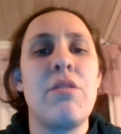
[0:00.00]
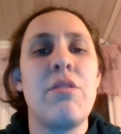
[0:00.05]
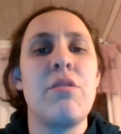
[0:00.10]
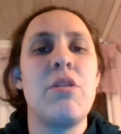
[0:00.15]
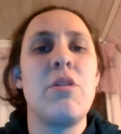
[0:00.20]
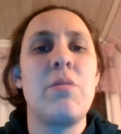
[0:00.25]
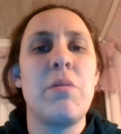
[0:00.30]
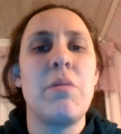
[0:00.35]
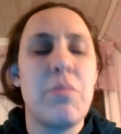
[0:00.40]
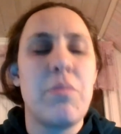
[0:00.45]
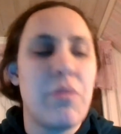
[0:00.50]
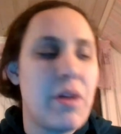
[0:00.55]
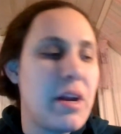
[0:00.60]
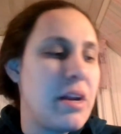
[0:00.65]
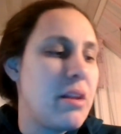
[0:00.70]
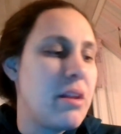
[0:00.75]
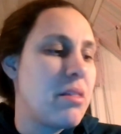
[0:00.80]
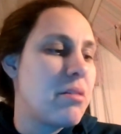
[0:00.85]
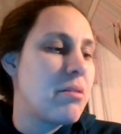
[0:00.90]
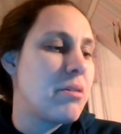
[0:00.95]
through and
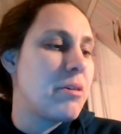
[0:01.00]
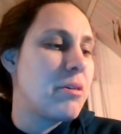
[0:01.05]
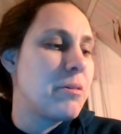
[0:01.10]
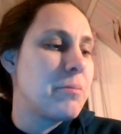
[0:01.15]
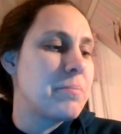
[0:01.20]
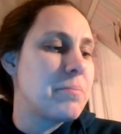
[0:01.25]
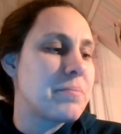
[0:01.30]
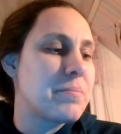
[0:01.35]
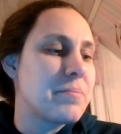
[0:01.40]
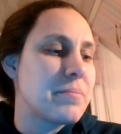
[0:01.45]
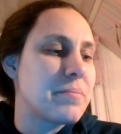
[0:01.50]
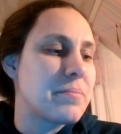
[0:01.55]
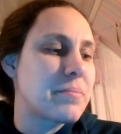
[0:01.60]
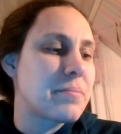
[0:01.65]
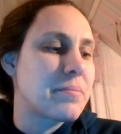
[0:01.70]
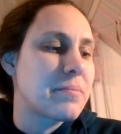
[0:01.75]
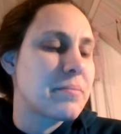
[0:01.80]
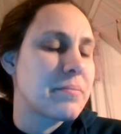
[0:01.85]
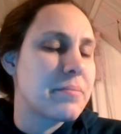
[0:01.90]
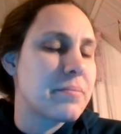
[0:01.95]
prayed through.
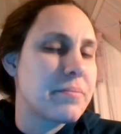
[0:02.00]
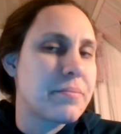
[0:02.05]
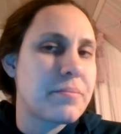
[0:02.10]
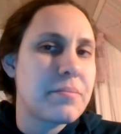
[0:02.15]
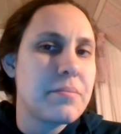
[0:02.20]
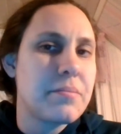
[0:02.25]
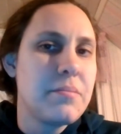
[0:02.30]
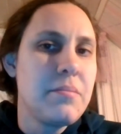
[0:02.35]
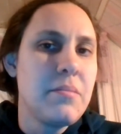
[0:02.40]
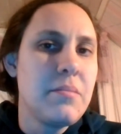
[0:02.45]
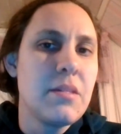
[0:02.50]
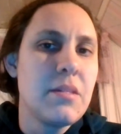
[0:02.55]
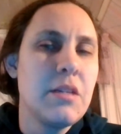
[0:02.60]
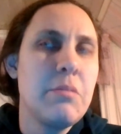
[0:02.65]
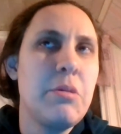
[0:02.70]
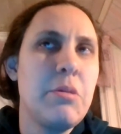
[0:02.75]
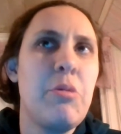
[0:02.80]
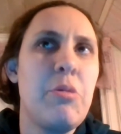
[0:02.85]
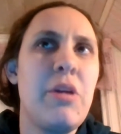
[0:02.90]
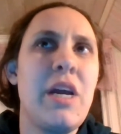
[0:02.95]

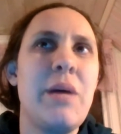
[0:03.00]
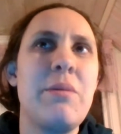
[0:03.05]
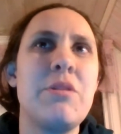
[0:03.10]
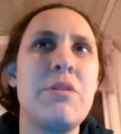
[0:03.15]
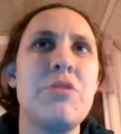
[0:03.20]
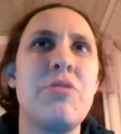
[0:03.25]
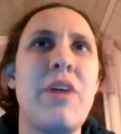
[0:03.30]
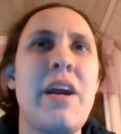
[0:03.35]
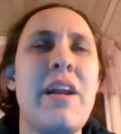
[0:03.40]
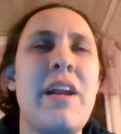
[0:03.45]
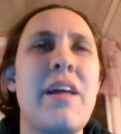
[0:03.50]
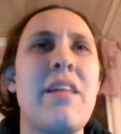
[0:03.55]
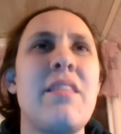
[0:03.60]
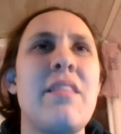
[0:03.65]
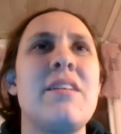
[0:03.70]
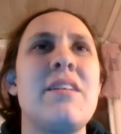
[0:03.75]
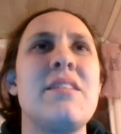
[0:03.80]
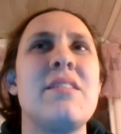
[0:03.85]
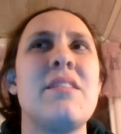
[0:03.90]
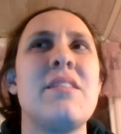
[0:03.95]
But when I was writing
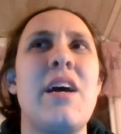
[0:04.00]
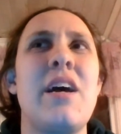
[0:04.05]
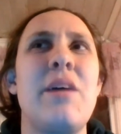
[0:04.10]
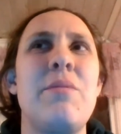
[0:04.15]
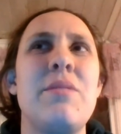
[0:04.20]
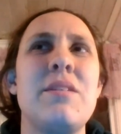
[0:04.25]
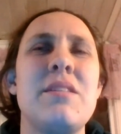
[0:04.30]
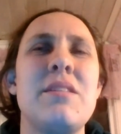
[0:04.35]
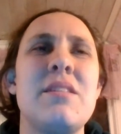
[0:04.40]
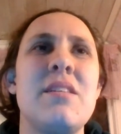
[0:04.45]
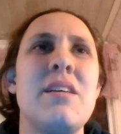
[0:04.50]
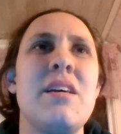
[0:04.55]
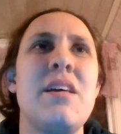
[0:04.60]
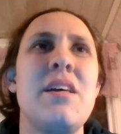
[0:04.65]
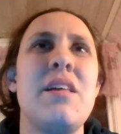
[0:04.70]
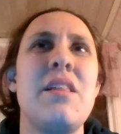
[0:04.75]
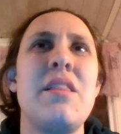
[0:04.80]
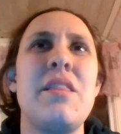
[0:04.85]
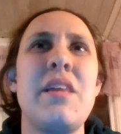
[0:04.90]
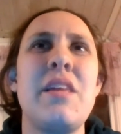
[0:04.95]
this, I was
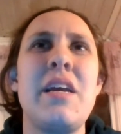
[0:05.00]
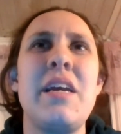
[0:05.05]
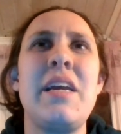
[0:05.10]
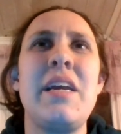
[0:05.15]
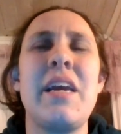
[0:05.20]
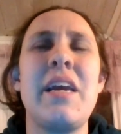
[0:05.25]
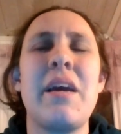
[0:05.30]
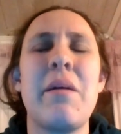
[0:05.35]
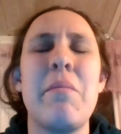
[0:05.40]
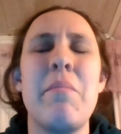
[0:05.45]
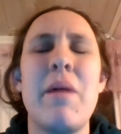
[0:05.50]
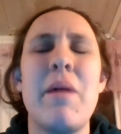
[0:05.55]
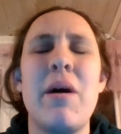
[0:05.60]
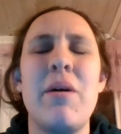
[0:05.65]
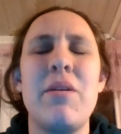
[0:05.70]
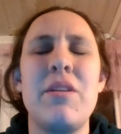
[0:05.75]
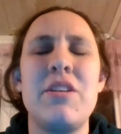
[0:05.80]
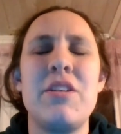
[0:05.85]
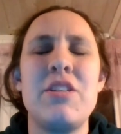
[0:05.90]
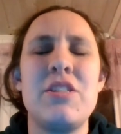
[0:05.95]
thinking
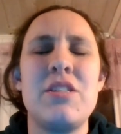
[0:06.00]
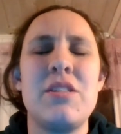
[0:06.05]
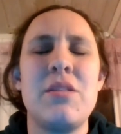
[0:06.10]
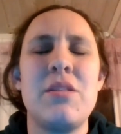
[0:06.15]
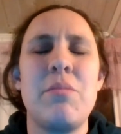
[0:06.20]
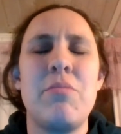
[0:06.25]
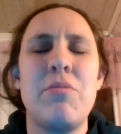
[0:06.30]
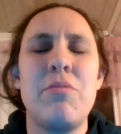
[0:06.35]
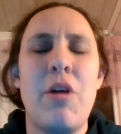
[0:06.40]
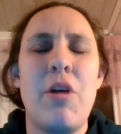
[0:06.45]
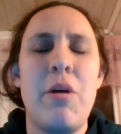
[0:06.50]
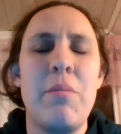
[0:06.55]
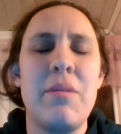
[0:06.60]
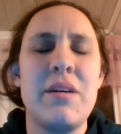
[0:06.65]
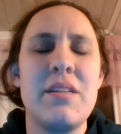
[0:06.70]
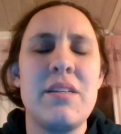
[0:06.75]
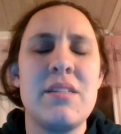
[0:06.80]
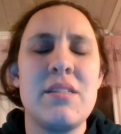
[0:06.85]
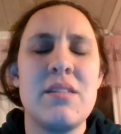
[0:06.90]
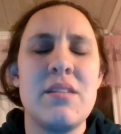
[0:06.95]
about just the
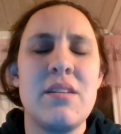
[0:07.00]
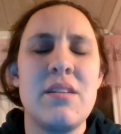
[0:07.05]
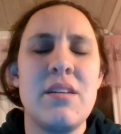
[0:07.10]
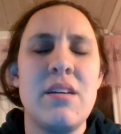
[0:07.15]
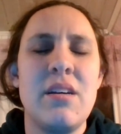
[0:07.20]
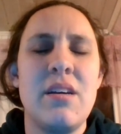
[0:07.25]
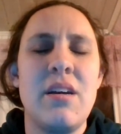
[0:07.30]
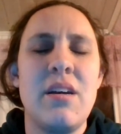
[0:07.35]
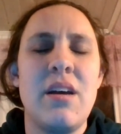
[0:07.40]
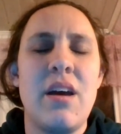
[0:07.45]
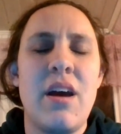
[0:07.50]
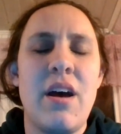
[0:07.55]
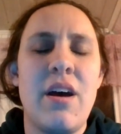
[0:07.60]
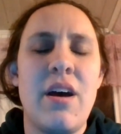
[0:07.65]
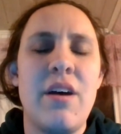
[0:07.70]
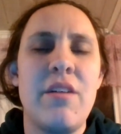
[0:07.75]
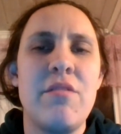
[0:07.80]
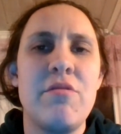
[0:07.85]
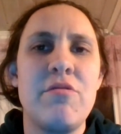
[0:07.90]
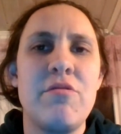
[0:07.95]
promise
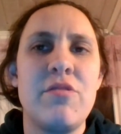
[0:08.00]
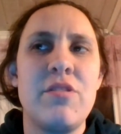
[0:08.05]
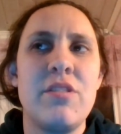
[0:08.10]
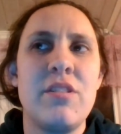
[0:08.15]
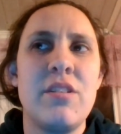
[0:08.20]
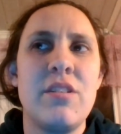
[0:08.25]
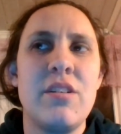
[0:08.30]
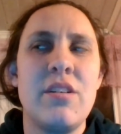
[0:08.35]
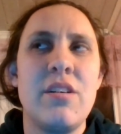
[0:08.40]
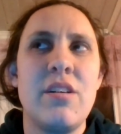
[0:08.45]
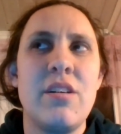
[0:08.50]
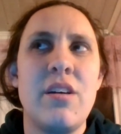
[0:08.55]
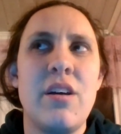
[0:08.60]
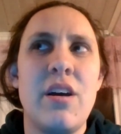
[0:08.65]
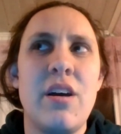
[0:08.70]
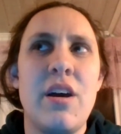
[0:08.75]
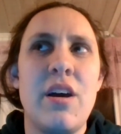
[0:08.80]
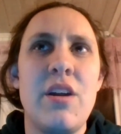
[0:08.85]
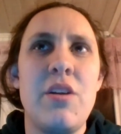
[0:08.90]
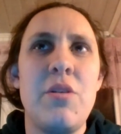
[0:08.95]
of
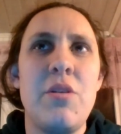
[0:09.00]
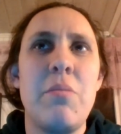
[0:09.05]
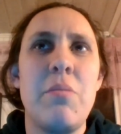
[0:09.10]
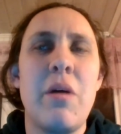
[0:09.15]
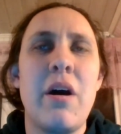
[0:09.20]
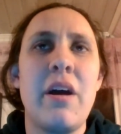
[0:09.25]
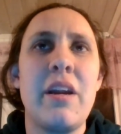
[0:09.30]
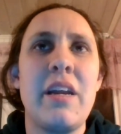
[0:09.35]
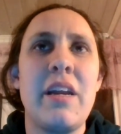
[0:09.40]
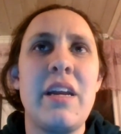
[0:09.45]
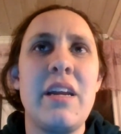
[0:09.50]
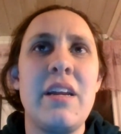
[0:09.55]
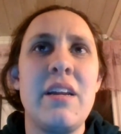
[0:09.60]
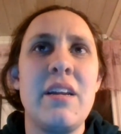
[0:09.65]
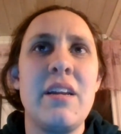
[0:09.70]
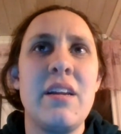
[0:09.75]
a new body.